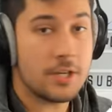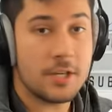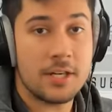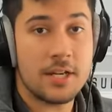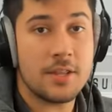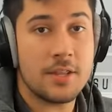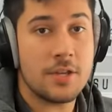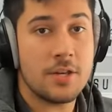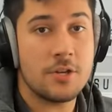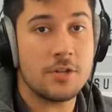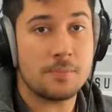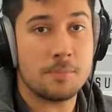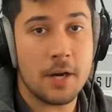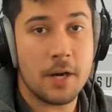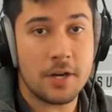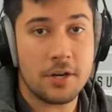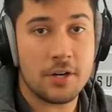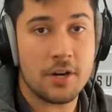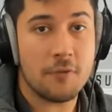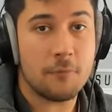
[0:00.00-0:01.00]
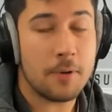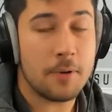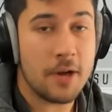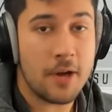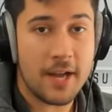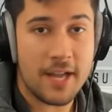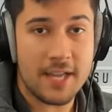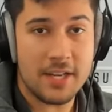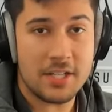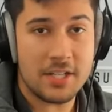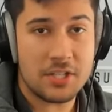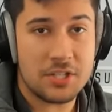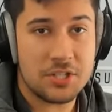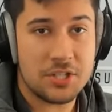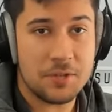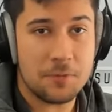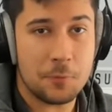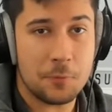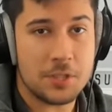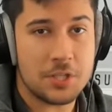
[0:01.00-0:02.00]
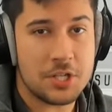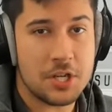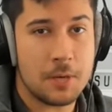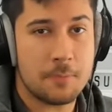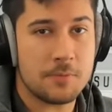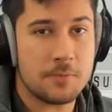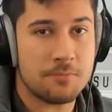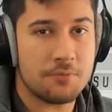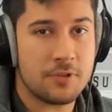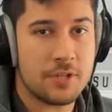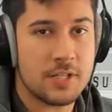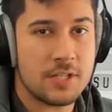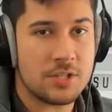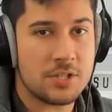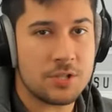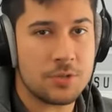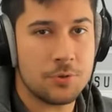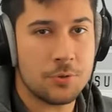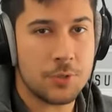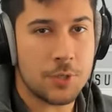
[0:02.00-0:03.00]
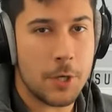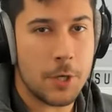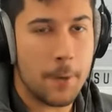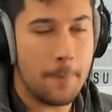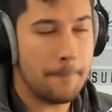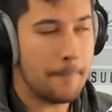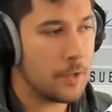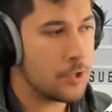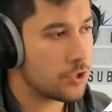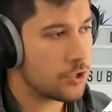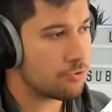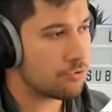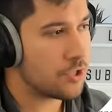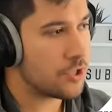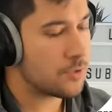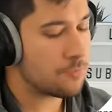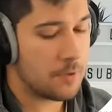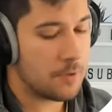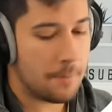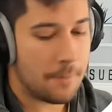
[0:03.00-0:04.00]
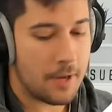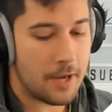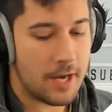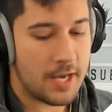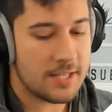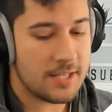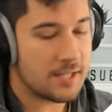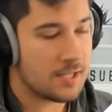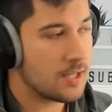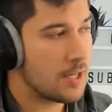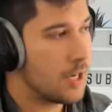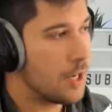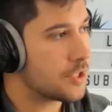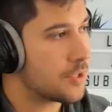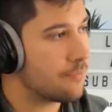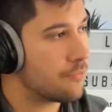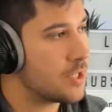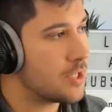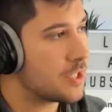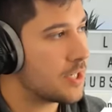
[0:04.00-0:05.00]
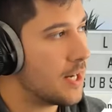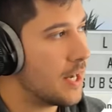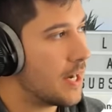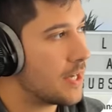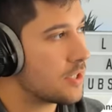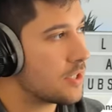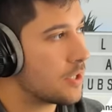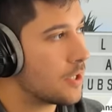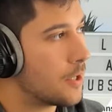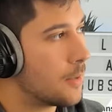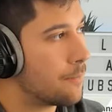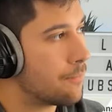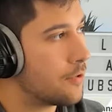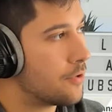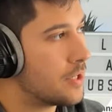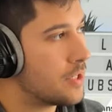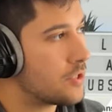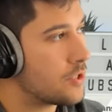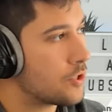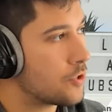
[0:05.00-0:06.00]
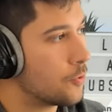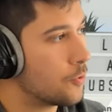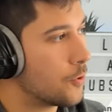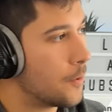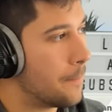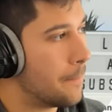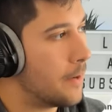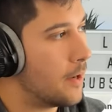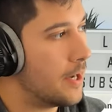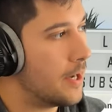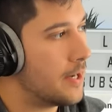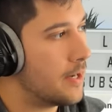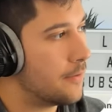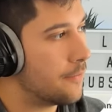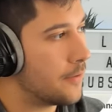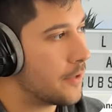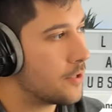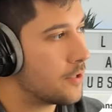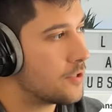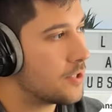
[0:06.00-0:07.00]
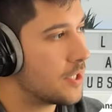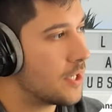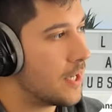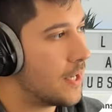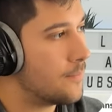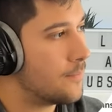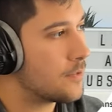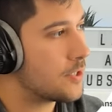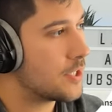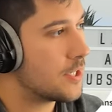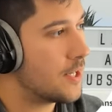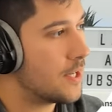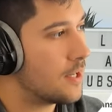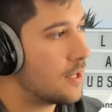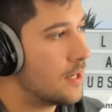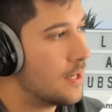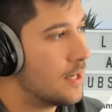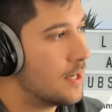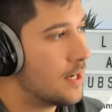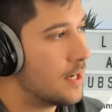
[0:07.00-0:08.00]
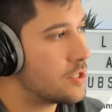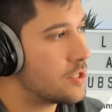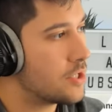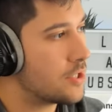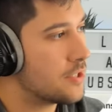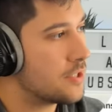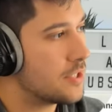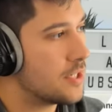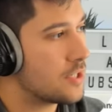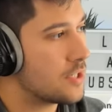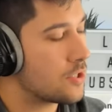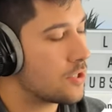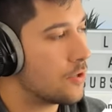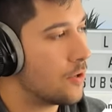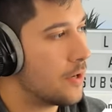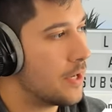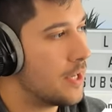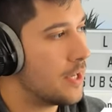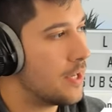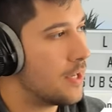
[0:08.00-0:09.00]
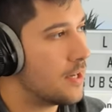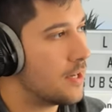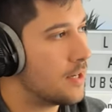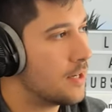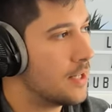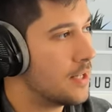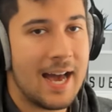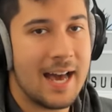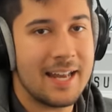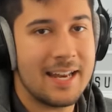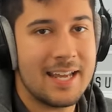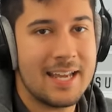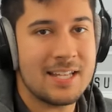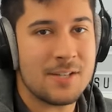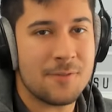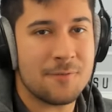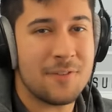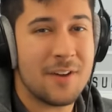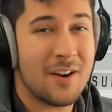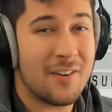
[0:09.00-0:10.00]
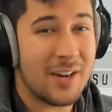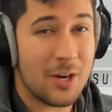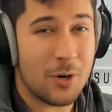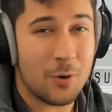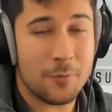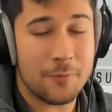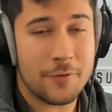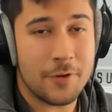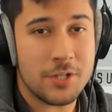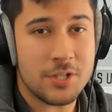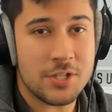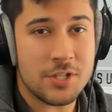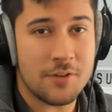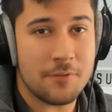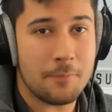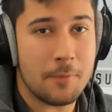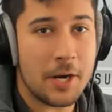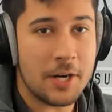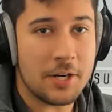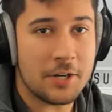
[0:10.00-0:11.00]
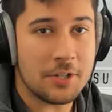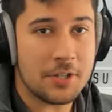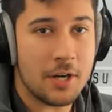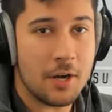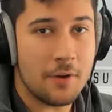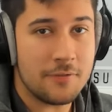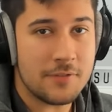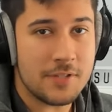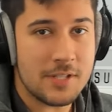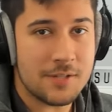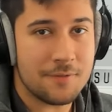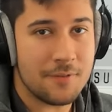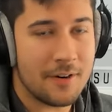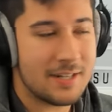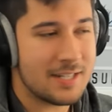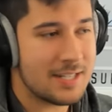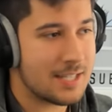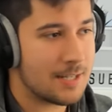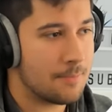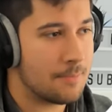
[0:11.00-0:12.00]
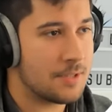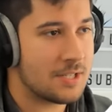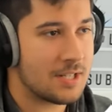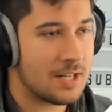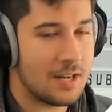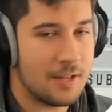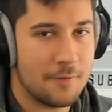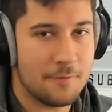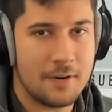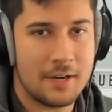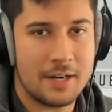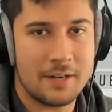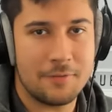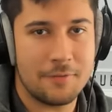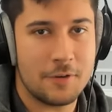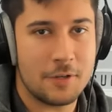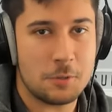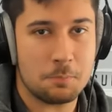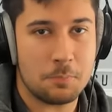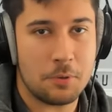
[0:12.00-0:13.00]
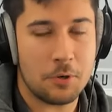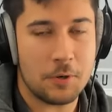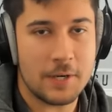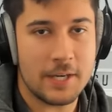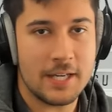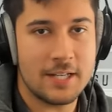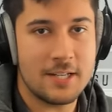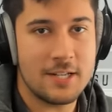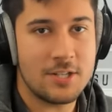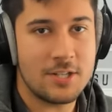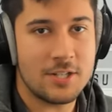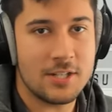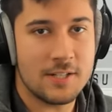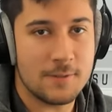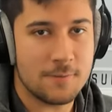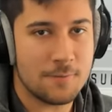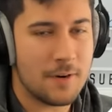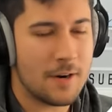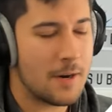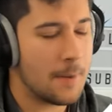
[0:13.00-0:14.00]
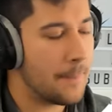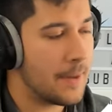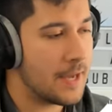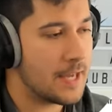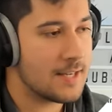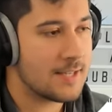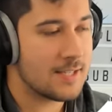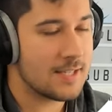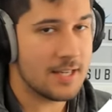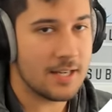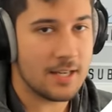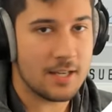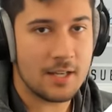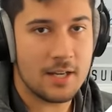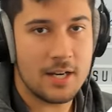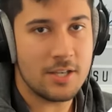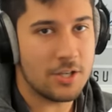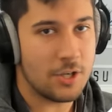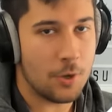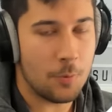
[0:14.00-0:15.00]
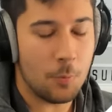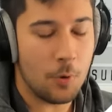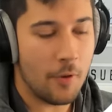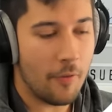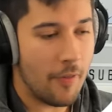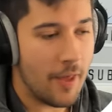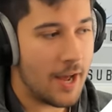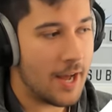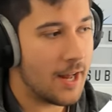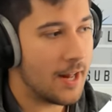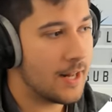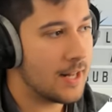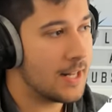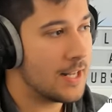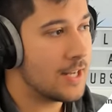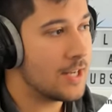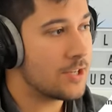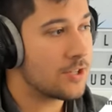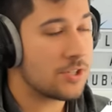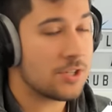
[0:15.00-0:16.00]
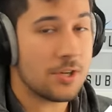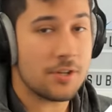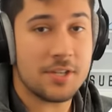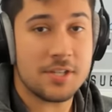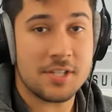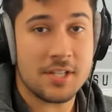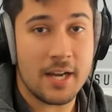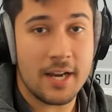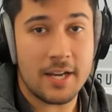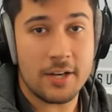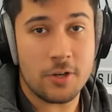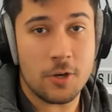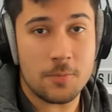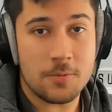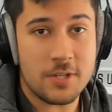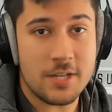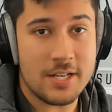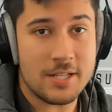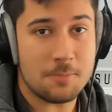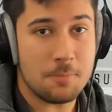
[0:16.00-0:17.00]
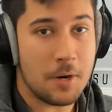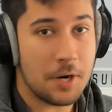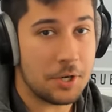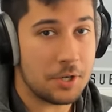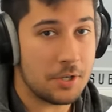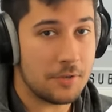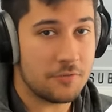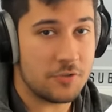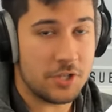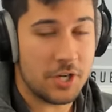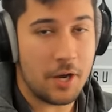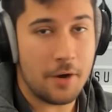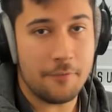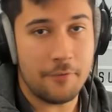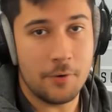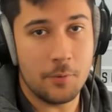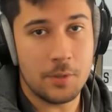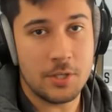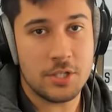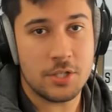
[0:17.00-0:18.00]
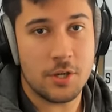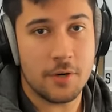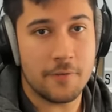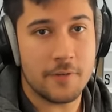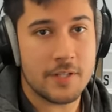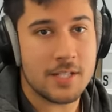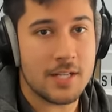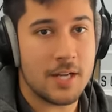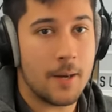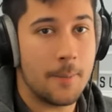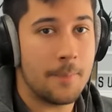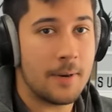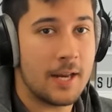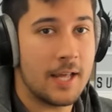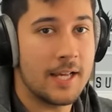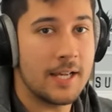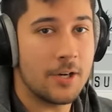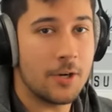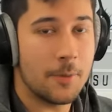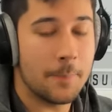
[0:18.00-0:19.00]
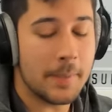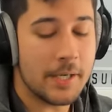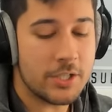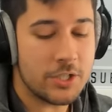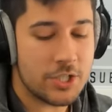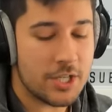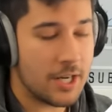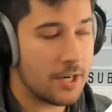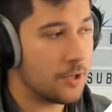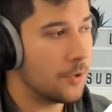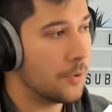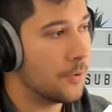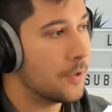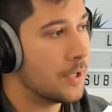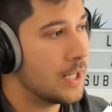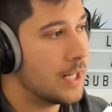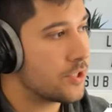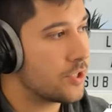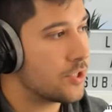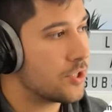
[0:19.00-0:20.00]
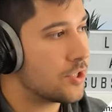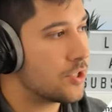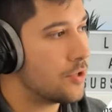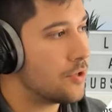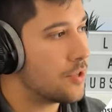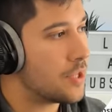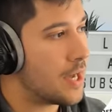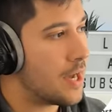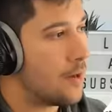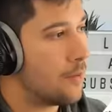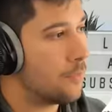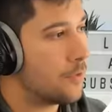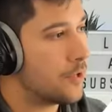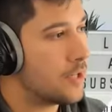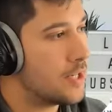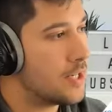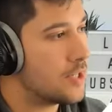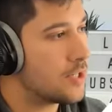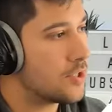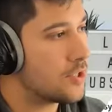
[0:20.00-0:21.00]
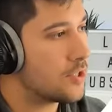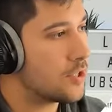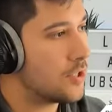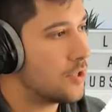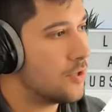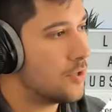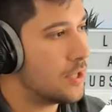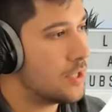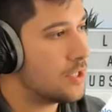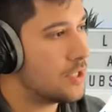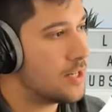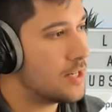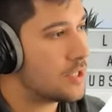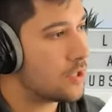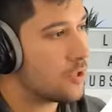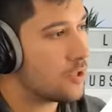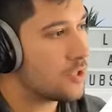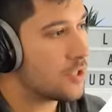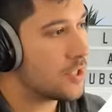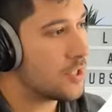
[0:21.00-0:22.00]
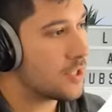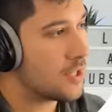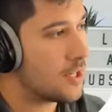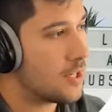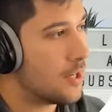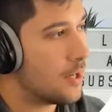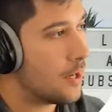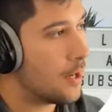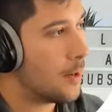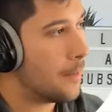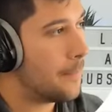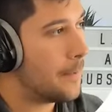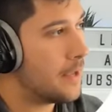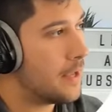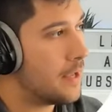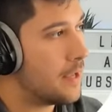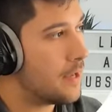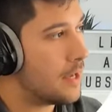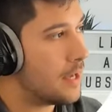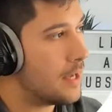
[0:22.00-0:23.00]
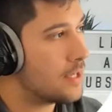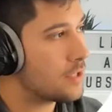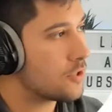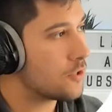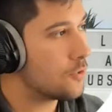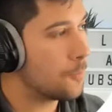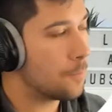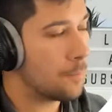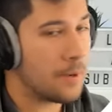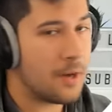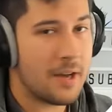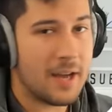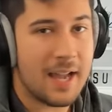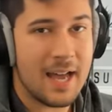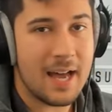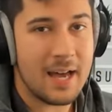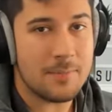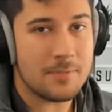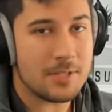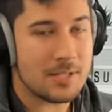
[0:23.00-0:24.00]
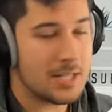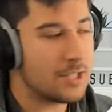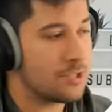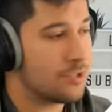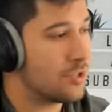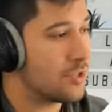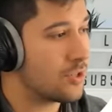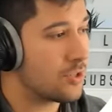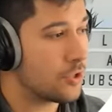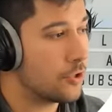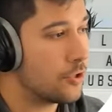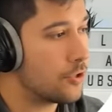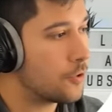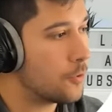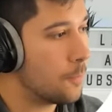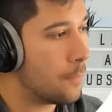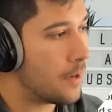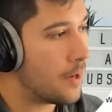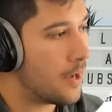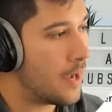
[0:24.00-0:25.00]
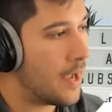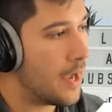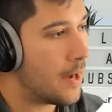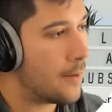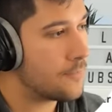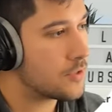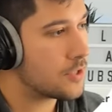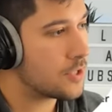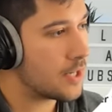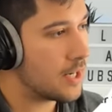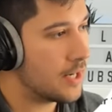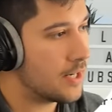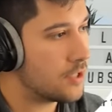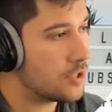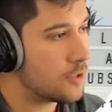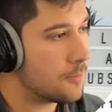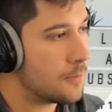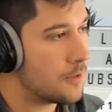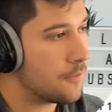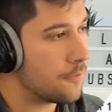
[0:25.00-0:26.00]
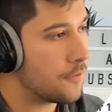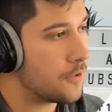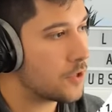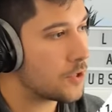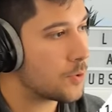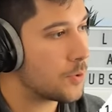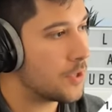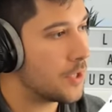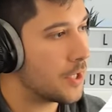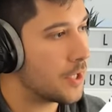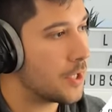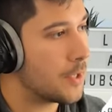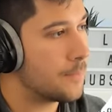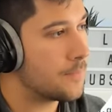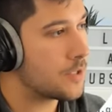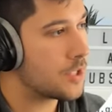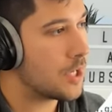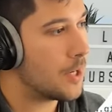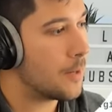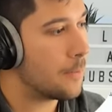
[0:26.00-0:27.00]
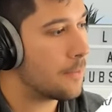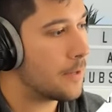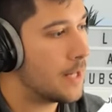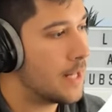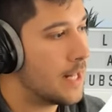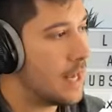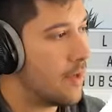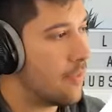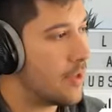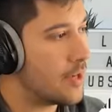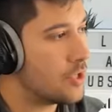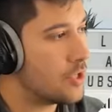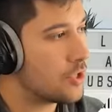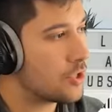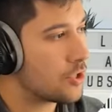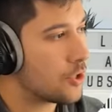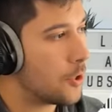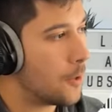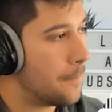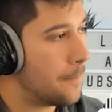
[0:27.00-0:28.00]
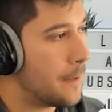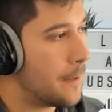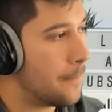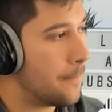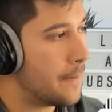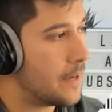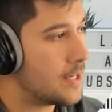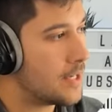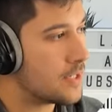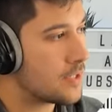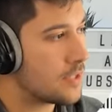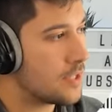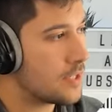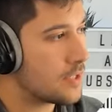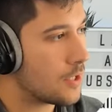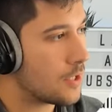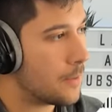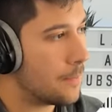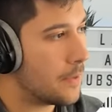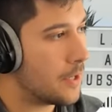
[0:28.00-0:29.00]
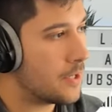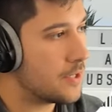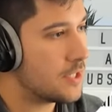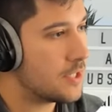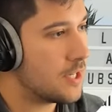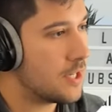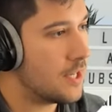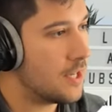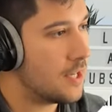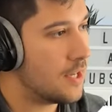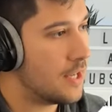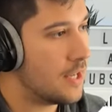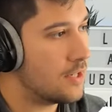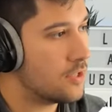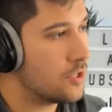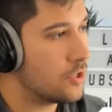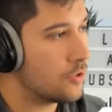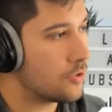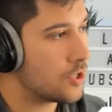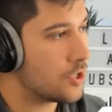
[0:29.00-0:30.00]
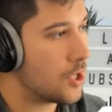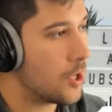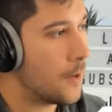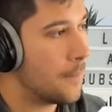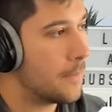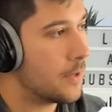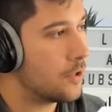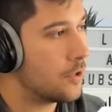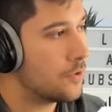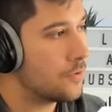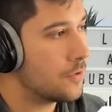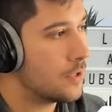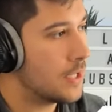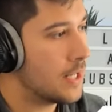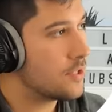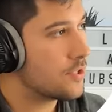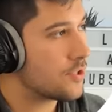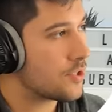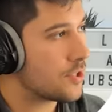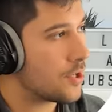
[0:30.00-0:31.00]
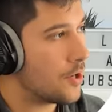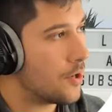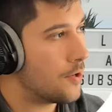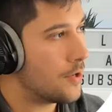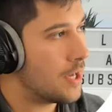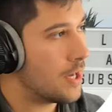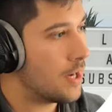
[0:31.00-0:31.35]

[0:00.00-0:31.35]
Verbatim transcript: You can either use Minecraft Pi Edition, which comes pre-installed on most Raspberry Pis. For some reason, it hasn't come pre-installed on mine. If I go to games here, as you can see, it's not here. And it's a very old version of Minecraft. It's very similar to like the very first Pocket Edition. It's very basic. You don't want that. So the second option is Minecraft Java, which obviously I play on my channel. So to do that, what you need to do is you need to go to this GitHub here. It's called Pi Apps. Literally just Google Pi Apps and it should be the first one that comes up. And then you just copy and paste this command here into your terminal. So